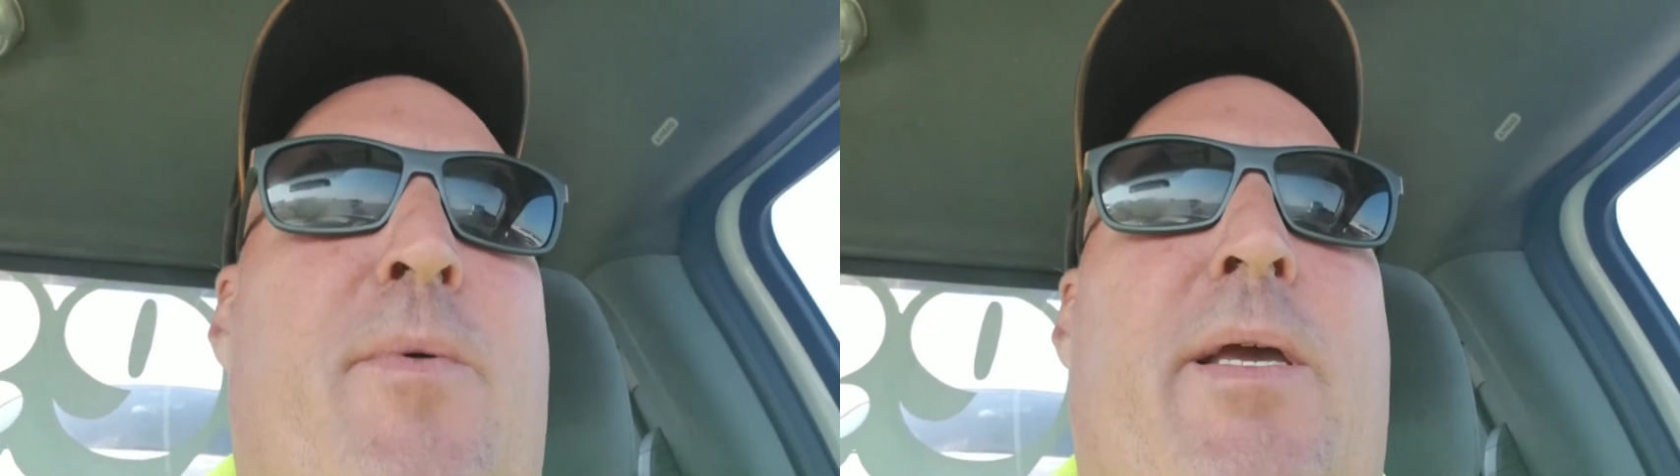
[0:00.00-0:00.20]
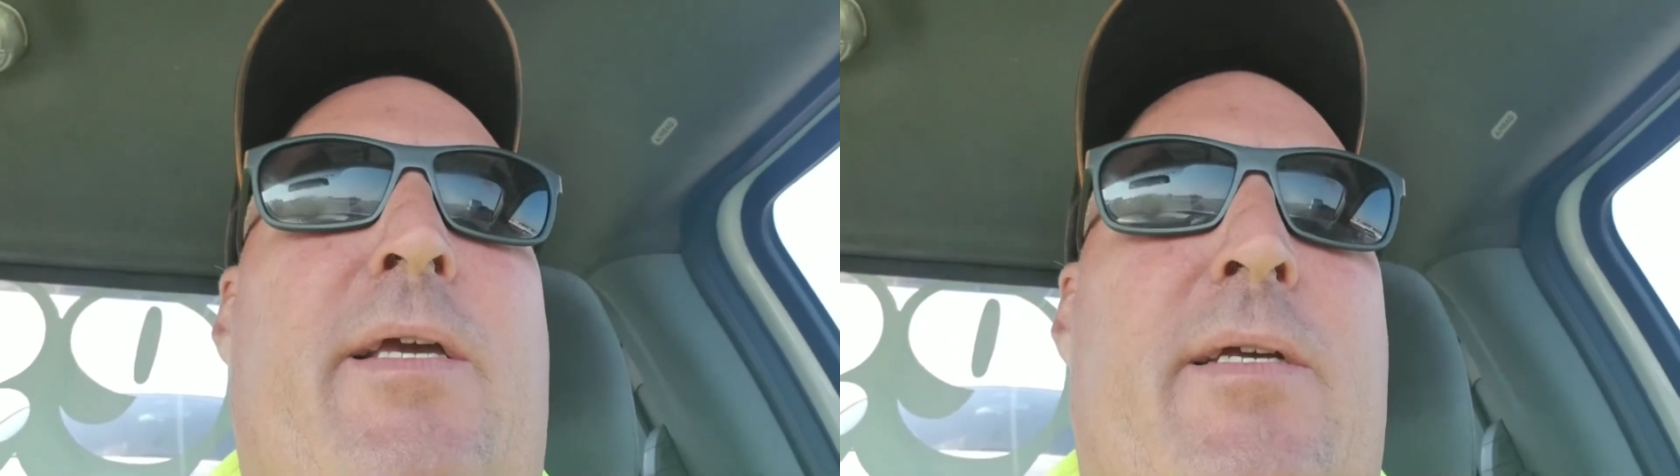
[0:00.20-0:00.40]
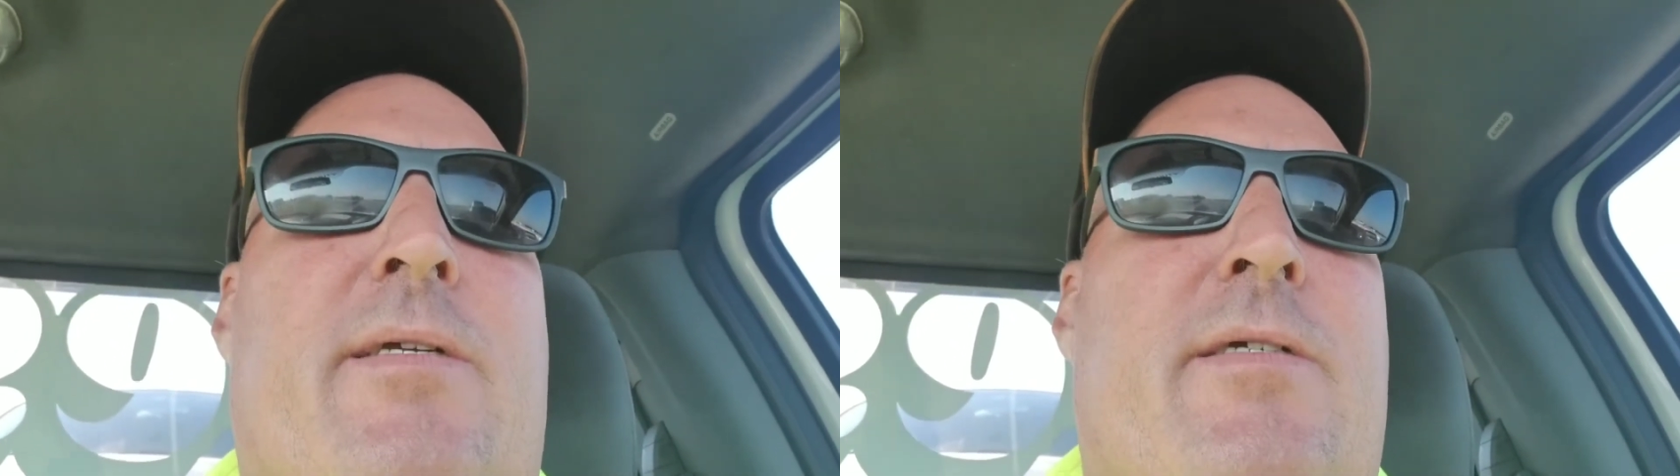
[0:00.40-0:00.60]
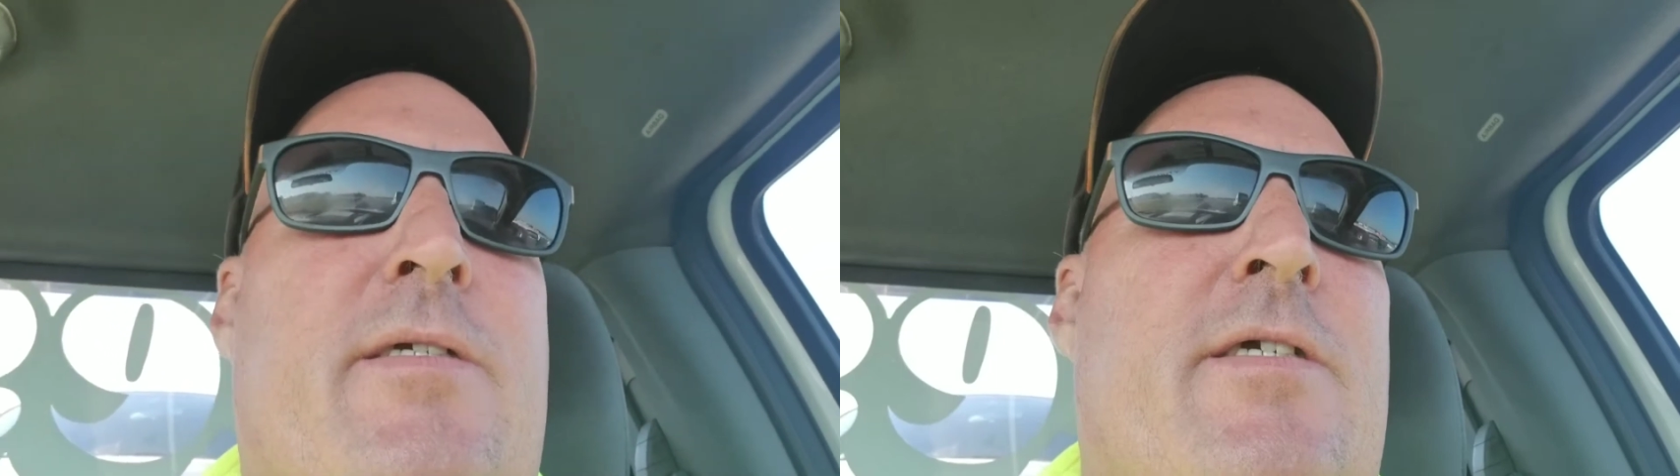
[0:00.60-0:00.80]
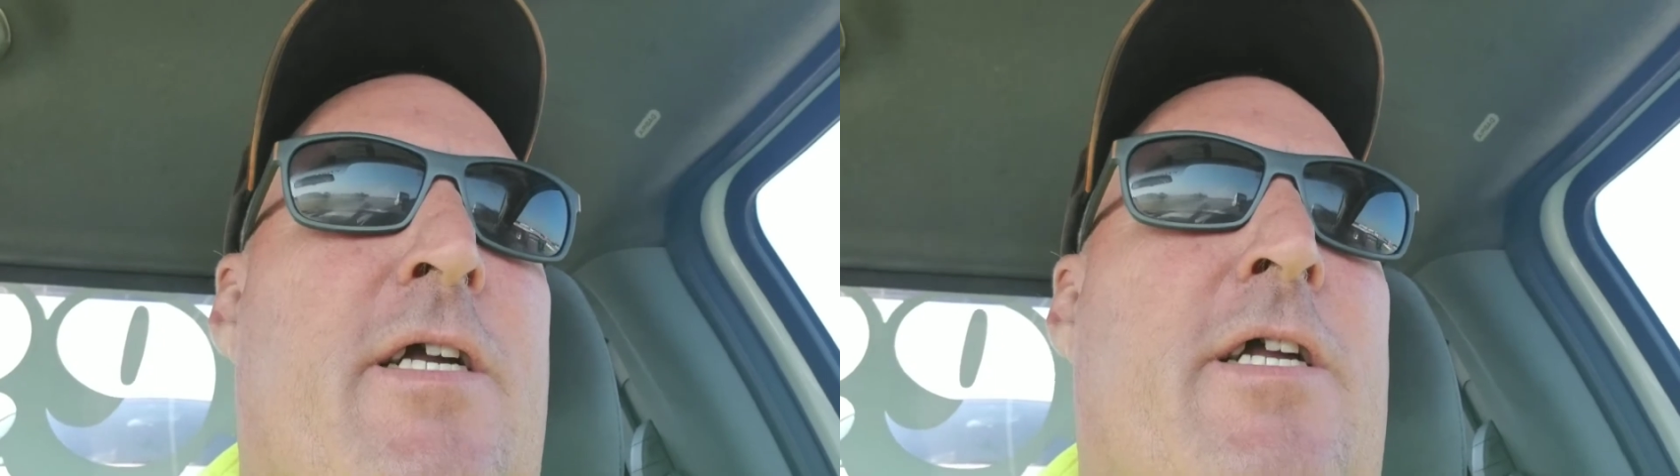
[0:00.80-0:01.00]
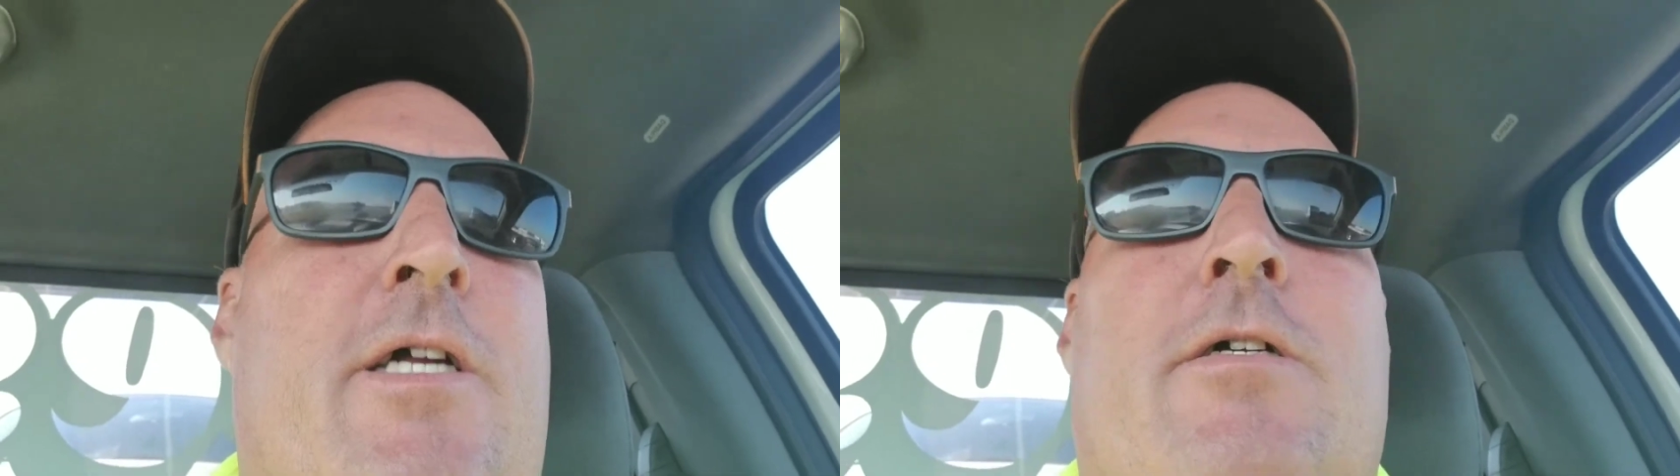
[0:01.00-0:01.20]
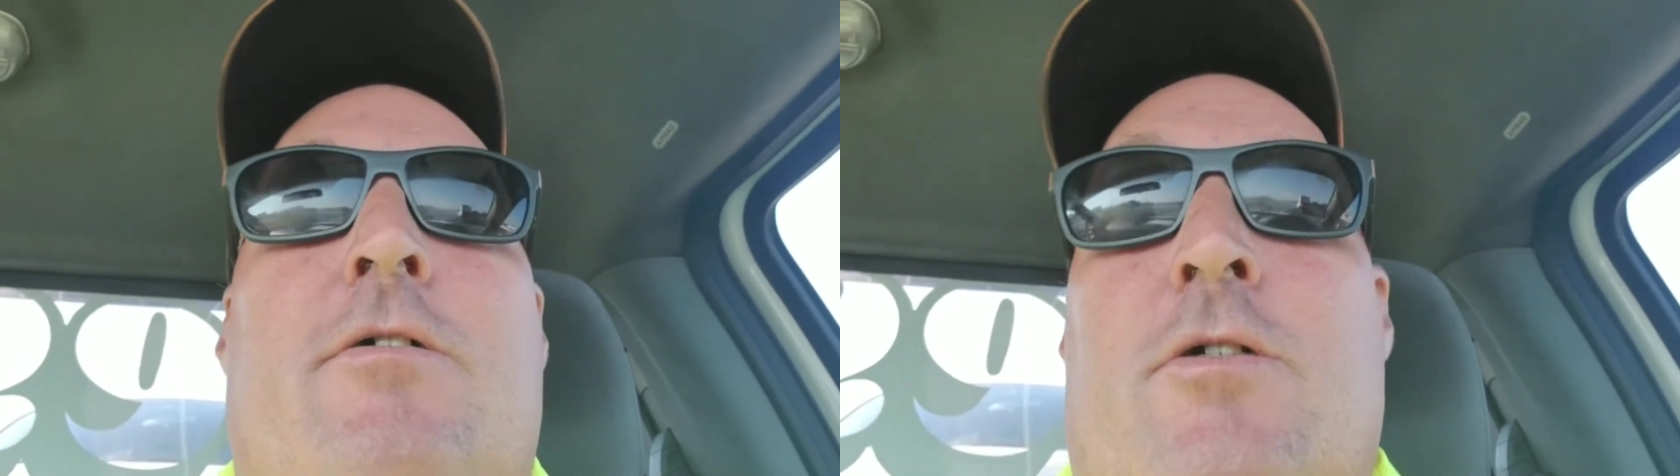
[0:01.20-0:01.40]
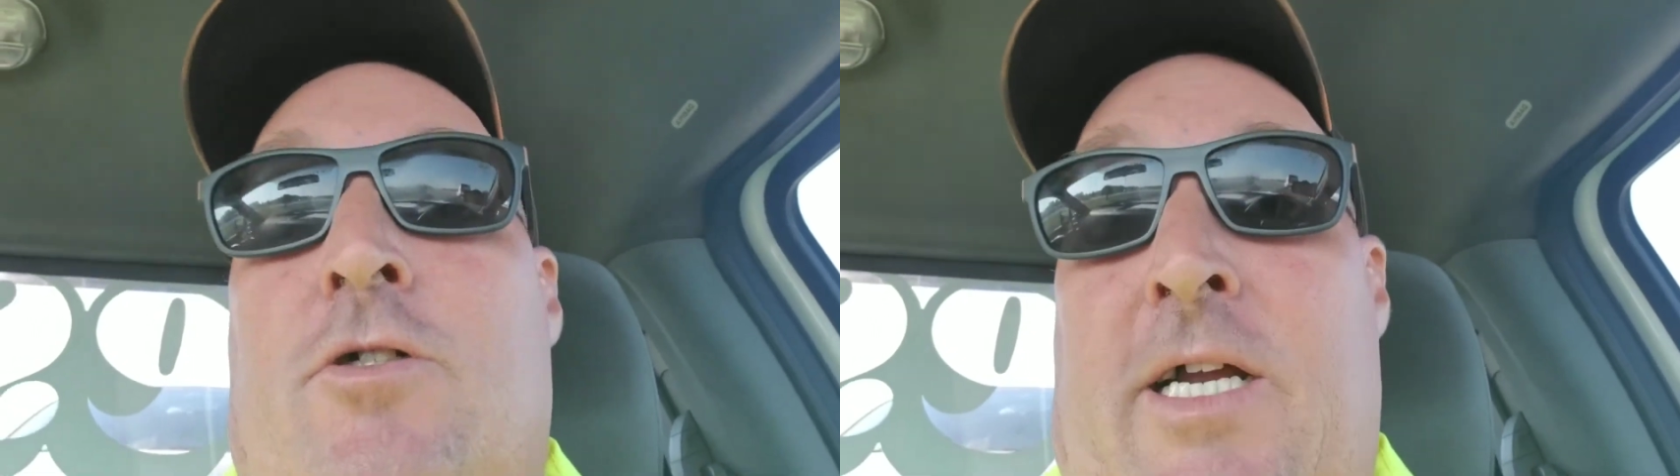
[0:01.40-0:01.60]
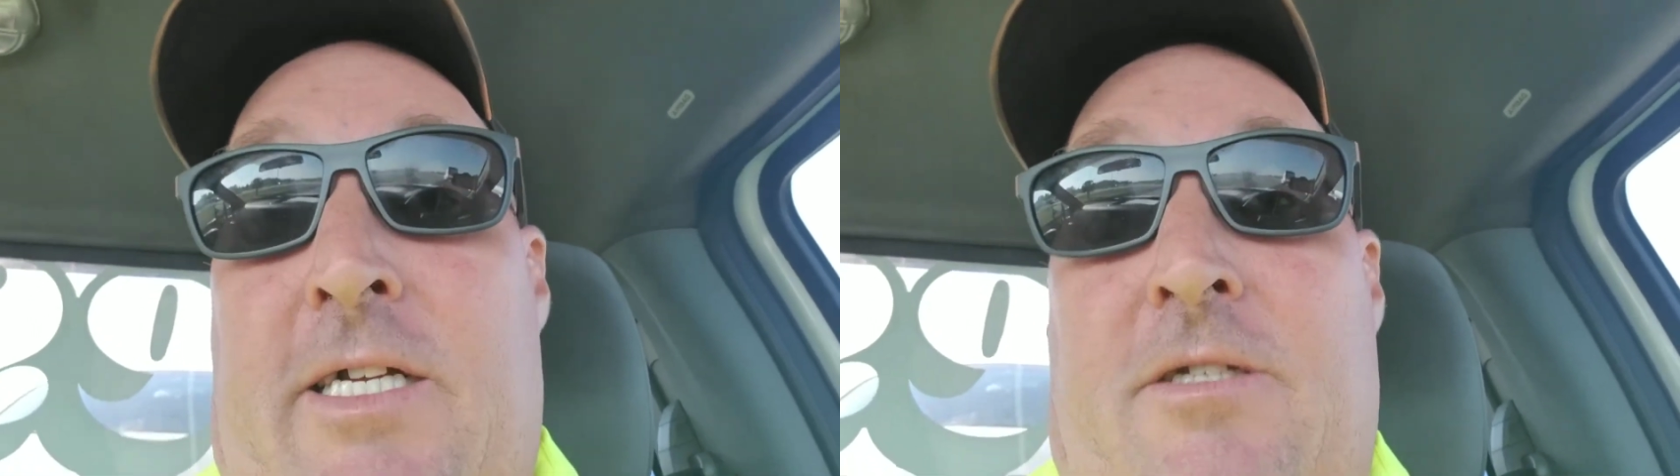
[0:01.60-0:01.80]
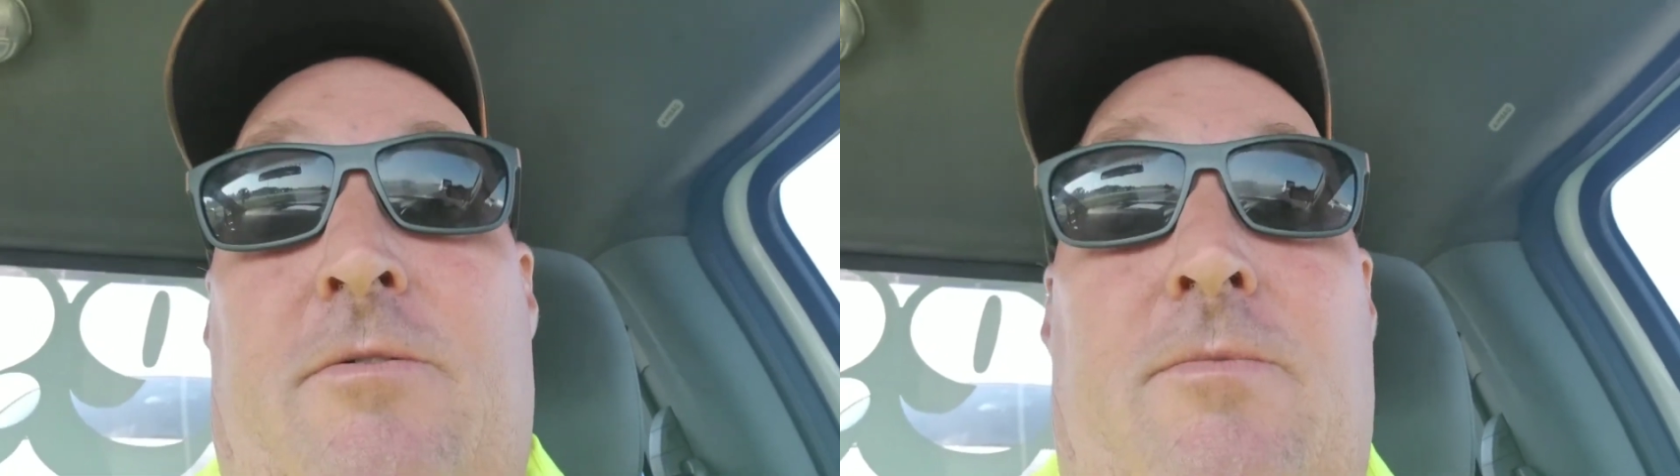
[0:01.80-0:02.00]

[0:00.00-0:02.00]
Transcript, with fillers: week. Try to.